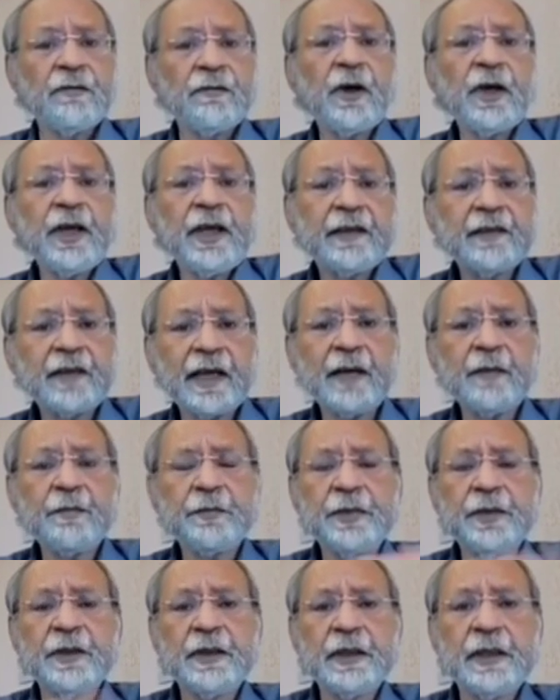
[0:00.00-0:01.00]
For
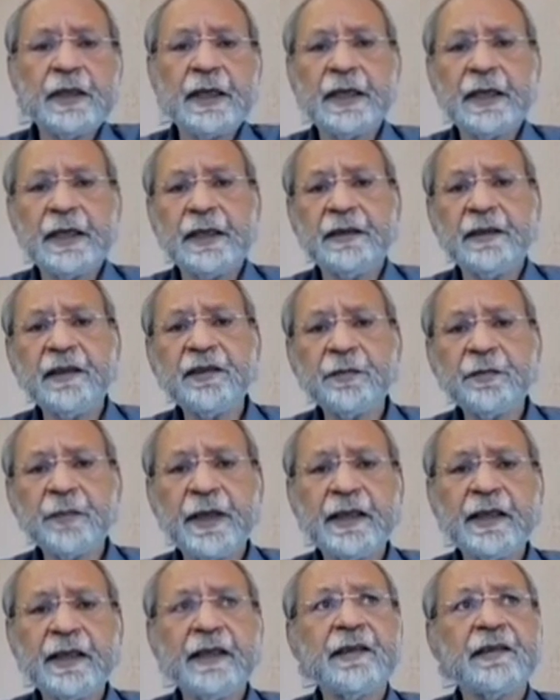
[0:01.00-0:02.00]
example, uh, this
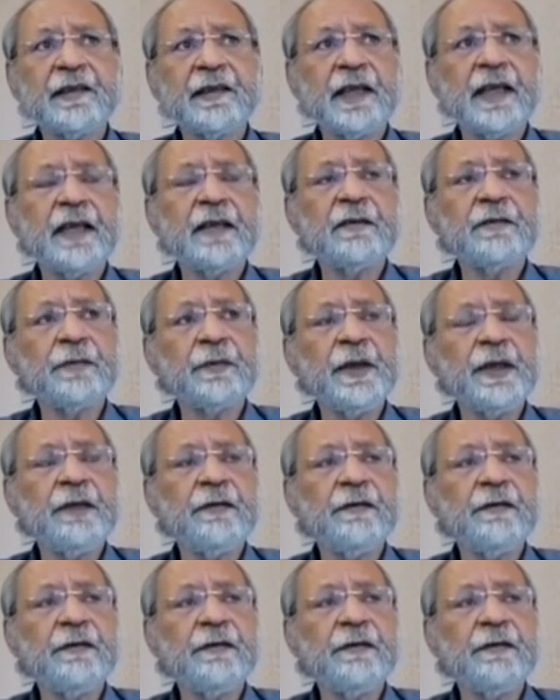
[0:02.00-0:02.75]
month itself,